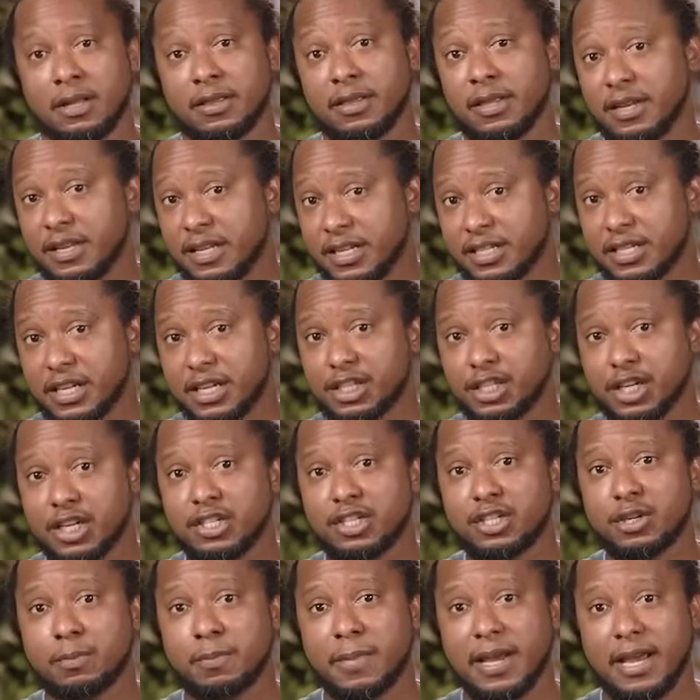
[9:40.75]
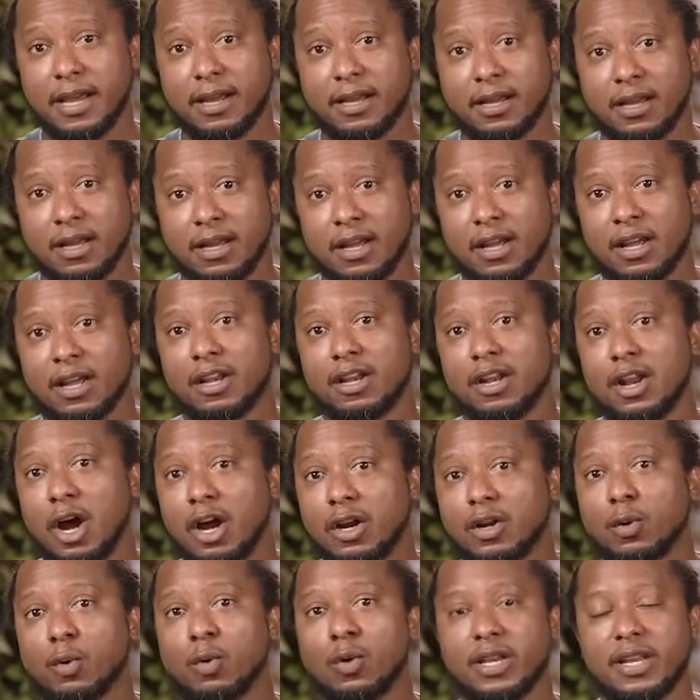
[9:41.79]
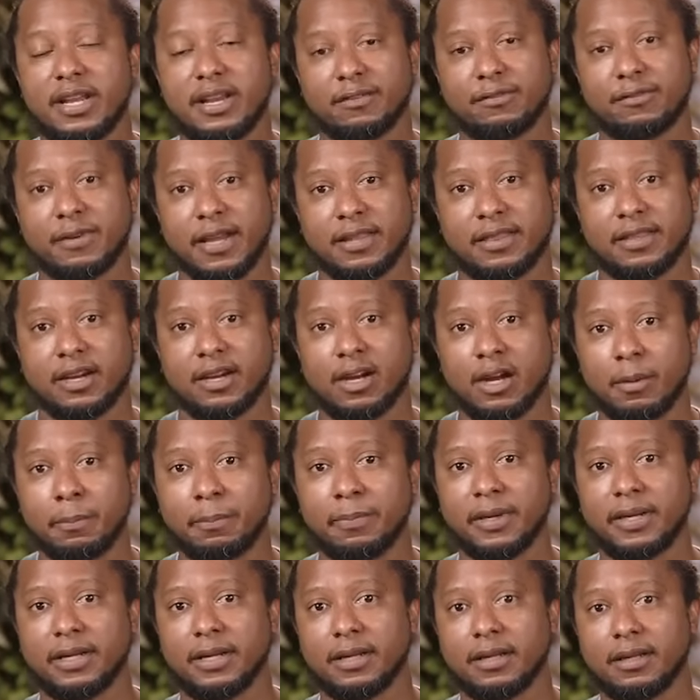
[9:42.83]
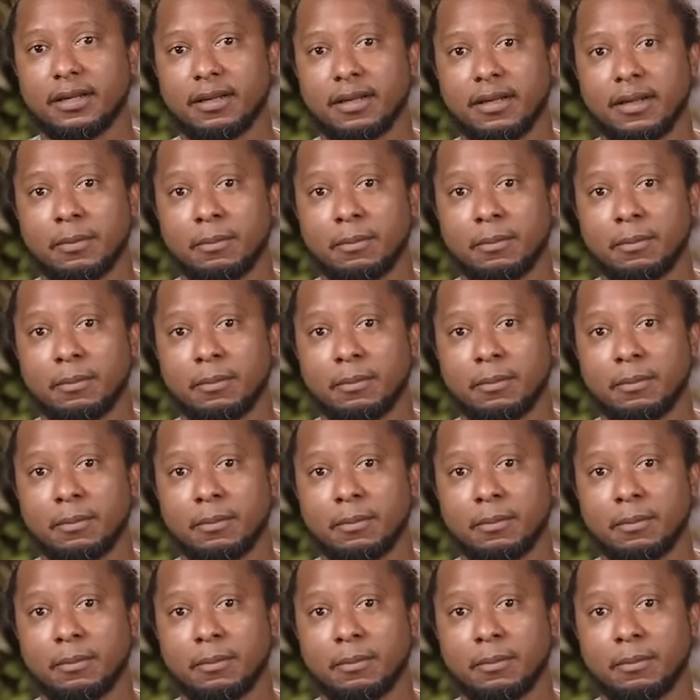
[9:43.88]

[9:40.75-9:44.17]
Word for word: The decisions you make not only affect the company,